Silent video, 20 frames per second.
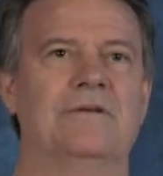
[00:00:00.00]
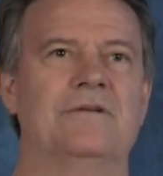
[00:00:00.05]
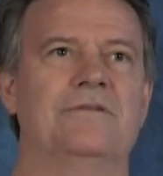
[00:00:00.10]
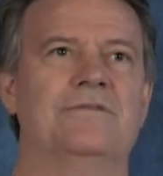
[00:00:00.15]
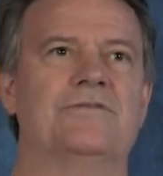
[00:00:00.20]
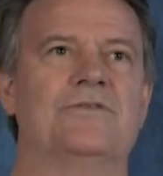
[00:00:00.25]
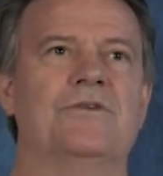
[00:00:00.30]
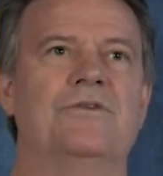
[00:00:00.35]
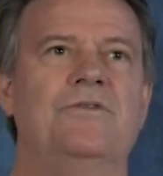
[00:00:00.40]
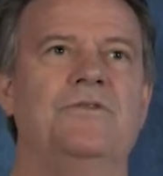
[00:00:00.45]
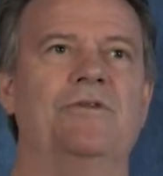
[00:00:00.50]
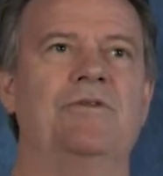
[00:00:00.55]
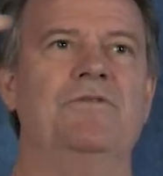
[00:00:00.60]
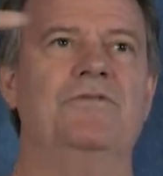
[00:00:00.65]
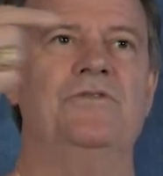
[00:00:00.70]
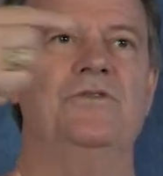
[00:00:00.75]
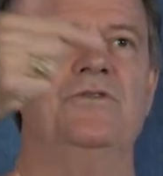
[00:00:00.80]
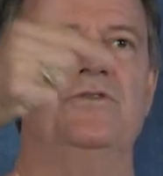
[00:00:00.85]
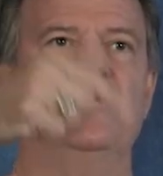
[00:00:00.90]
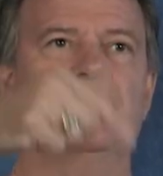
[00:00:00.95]
So you've
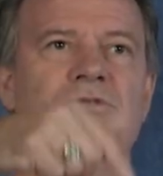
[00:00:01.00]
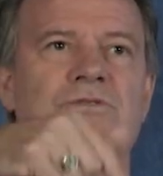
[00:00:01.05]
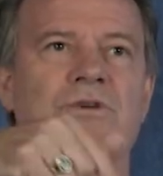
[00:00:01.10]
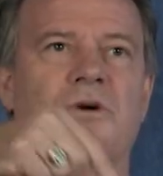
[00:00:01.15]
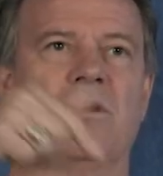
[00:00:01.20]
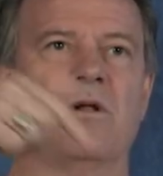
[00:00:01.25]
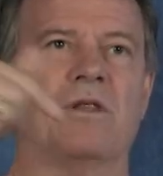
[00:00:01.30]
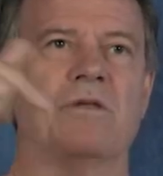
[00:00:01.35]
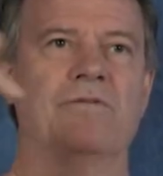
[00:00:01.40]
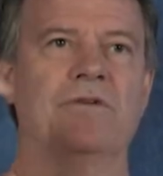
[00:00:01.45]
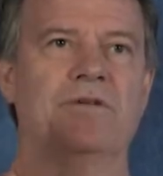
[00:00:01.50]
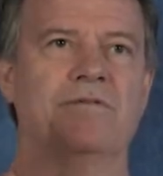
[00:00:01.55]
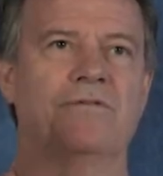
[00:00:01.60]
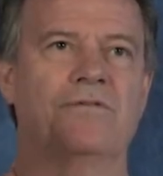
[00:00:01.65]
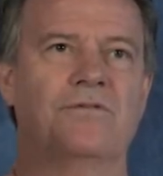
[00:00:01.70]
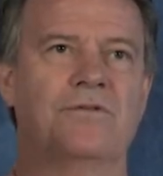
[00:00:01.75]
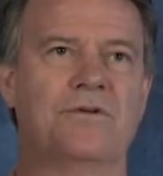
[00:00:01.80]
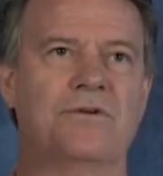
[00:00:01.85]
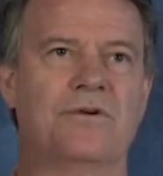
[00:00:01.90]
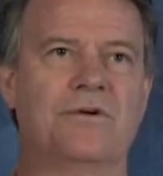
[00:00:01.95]
used all of it
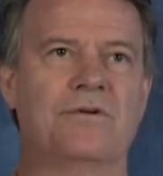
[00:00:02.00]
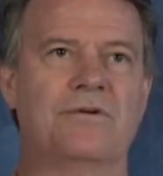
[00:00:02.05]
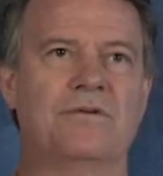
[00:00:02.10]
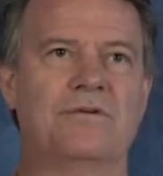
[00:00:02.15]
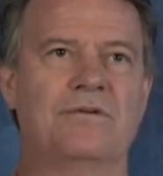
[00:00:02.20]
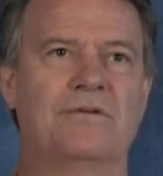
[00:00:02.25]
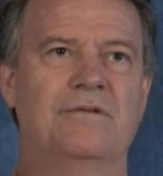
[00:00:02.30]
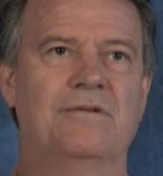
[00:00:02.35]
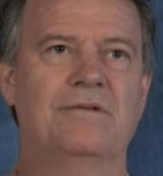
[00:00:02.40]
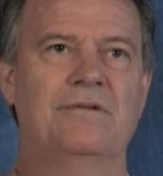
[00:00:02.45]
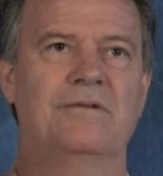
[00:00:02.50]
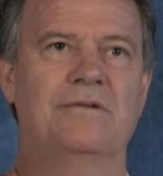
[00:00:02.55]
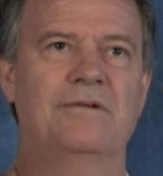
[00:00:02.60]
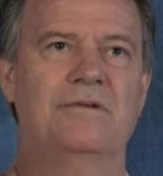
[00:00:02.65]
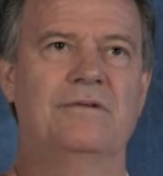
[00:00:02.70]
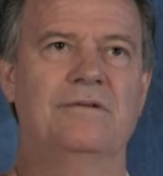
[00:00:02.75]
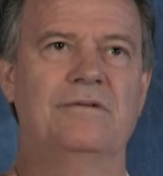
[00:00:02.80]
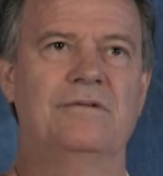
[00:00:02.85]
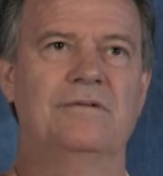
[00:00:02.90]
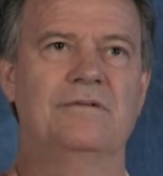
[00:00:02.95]
for
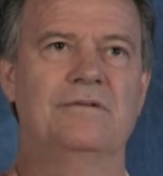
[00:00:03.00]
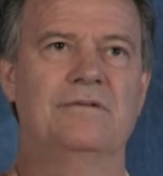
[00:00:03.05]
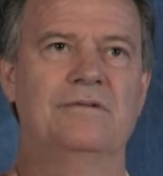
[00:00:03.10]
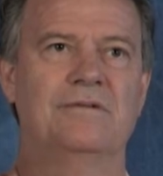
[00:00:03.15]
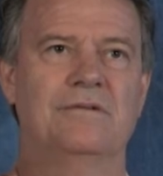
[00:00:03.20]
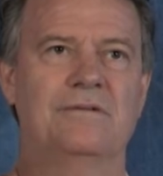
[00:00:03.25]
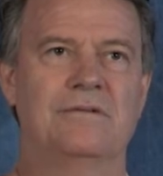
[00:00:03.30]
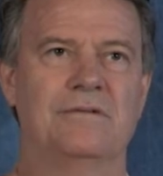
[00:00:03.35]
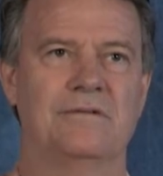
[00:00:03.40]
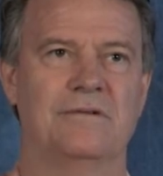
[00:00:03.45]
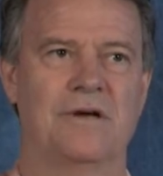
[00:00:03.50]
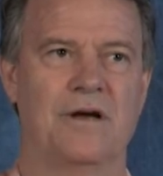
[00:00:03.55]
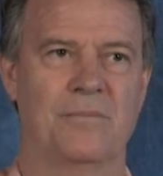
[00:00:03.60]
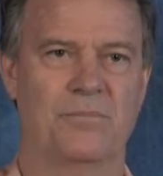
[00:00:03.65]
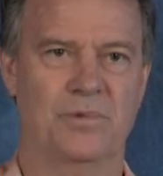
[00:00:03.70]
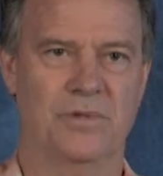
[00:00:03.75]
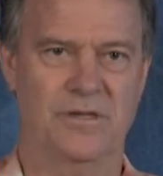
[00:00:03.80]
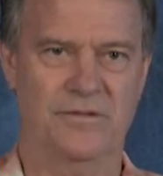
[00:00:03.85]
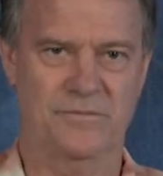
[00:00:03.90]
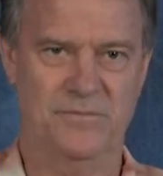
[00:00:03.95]

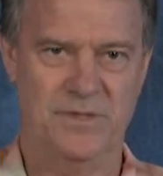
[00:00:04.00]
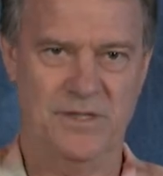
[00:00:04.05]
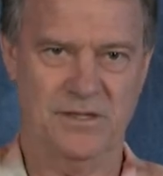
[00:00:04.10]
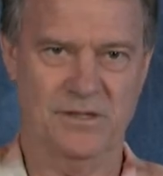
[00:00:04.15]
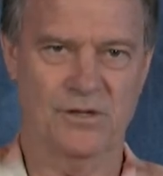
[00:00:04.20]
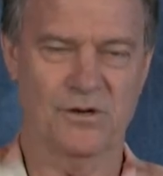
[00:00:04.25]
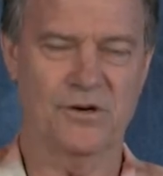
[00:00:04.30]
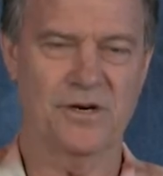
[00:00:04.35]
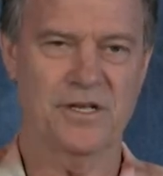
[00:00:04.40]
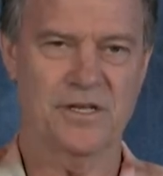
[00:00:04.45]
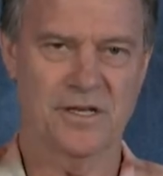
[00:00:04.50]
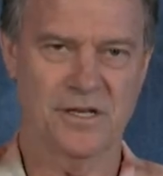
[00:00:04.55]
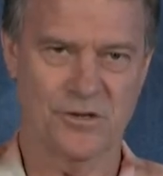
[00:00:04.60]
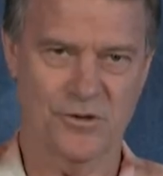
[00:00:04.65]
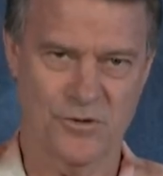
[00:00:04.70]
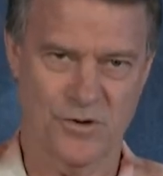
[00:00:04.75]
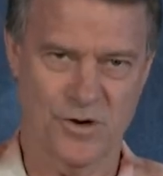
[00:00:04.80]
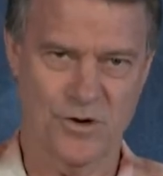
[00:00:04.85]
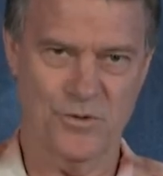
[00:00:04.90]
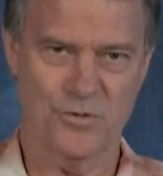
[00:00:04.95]
upliftment, learning, and
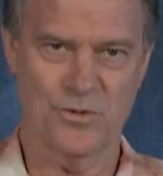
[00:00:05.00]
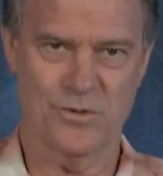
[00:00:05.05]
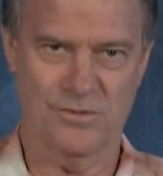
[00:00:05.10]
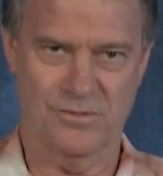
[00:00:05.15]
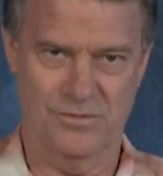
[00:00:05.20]
growth.